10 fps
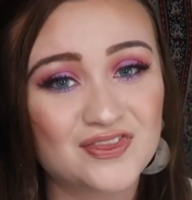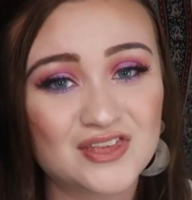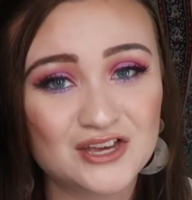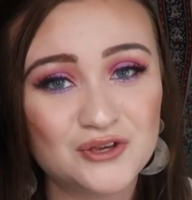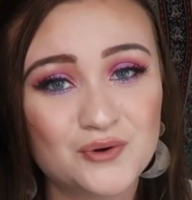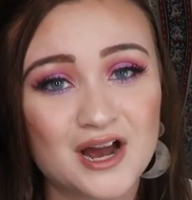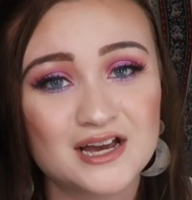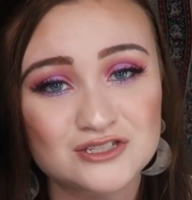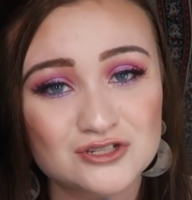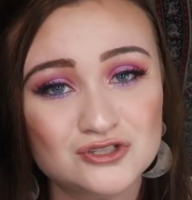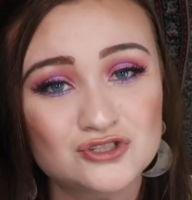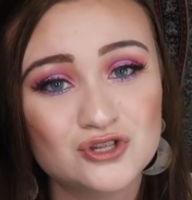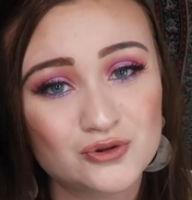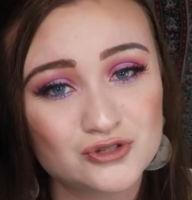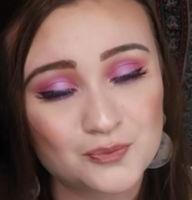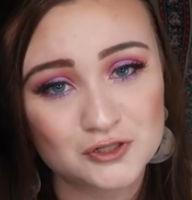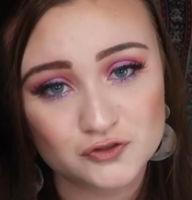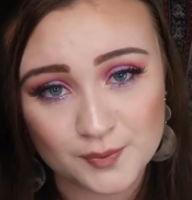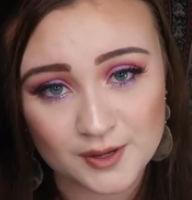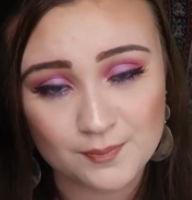Thank you guys so much
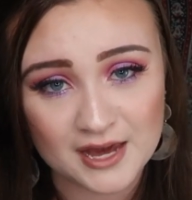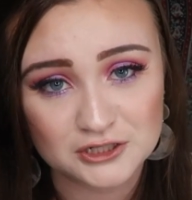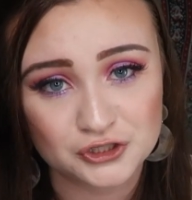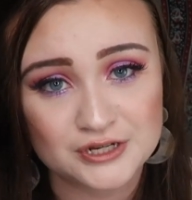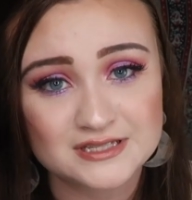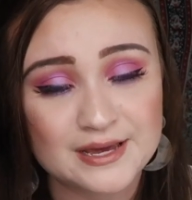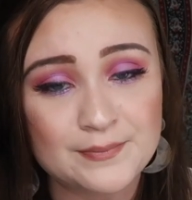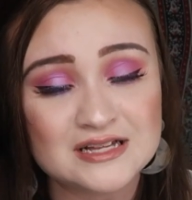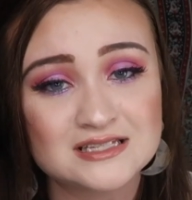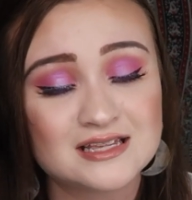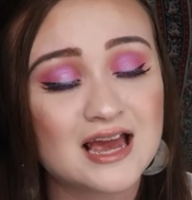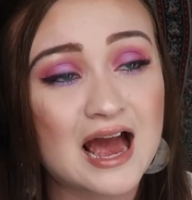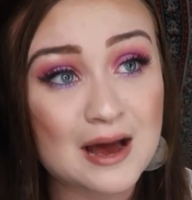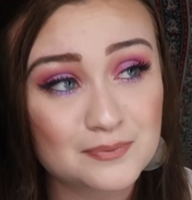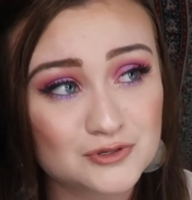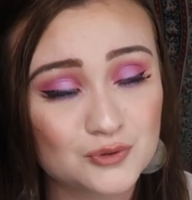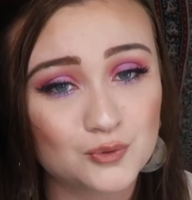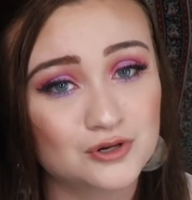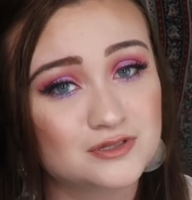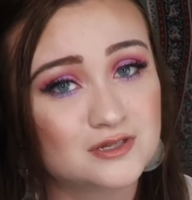for being patrons. It means the absolute
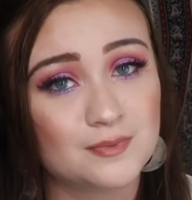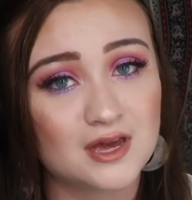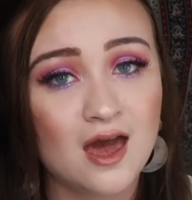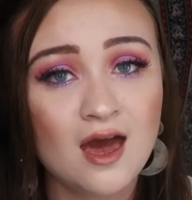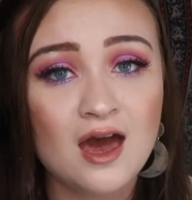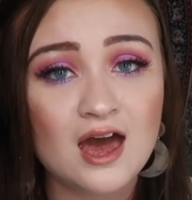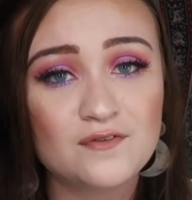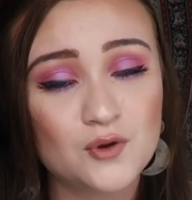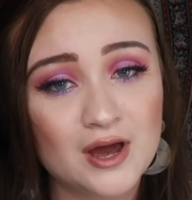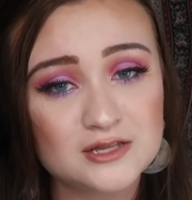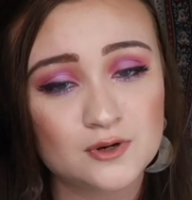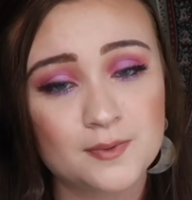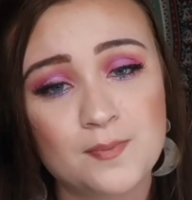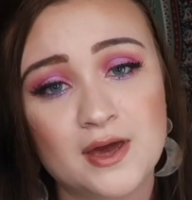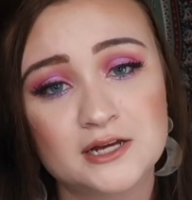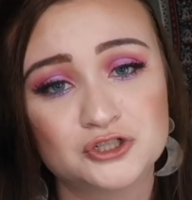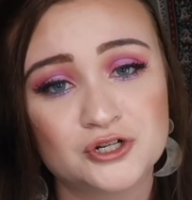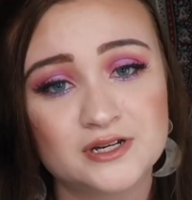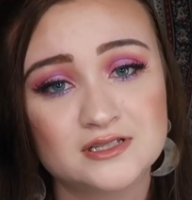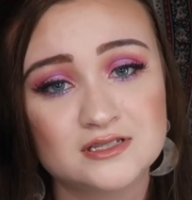world to me. If you guys want to be
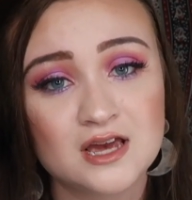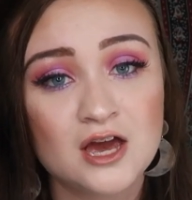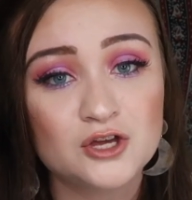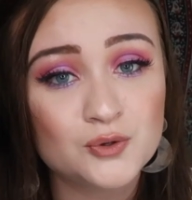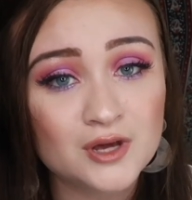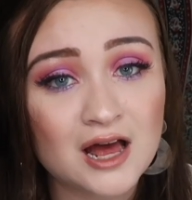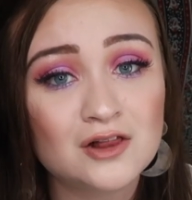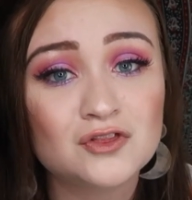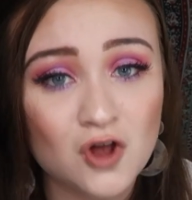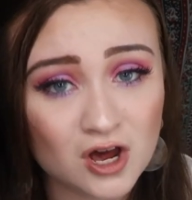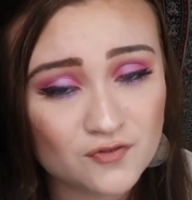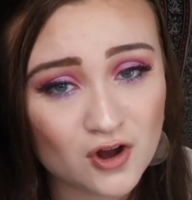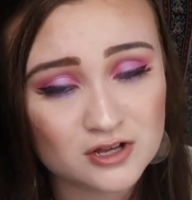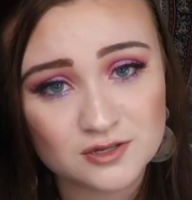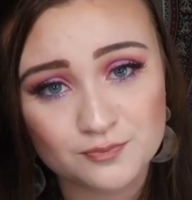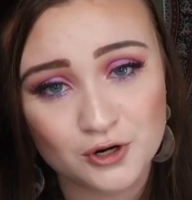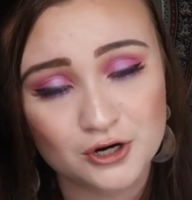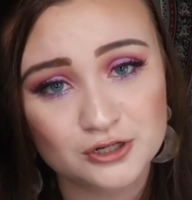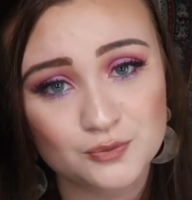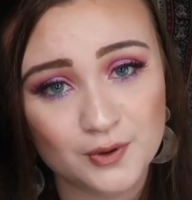patrons, you get a lot of awesome
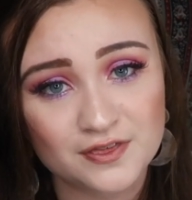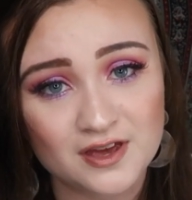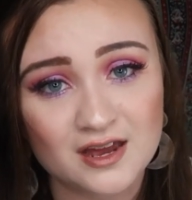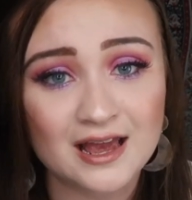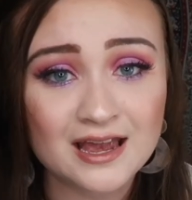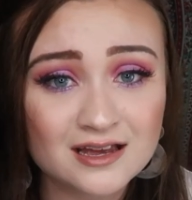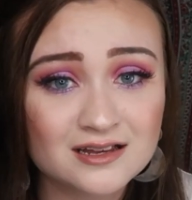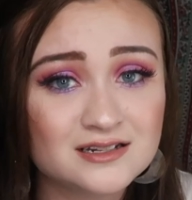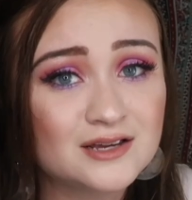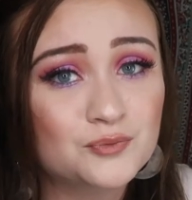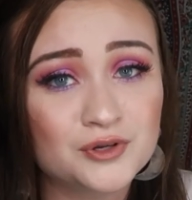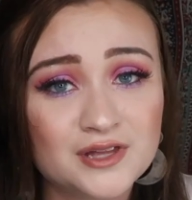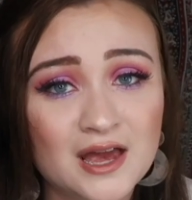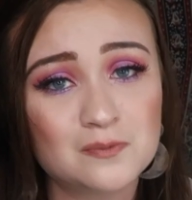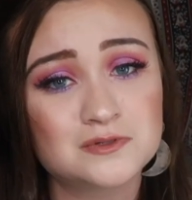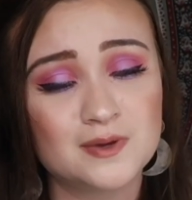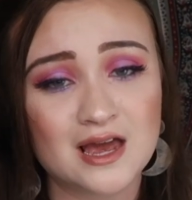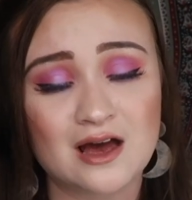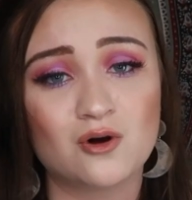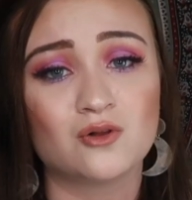perks with it, and it really helps
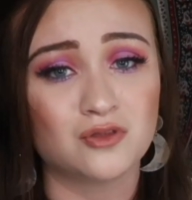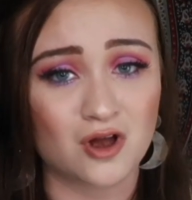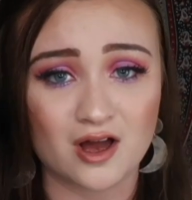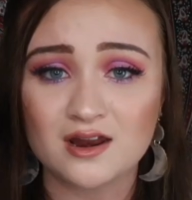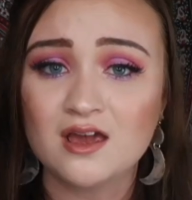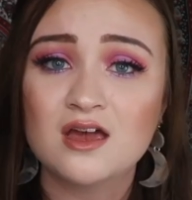me out a lot.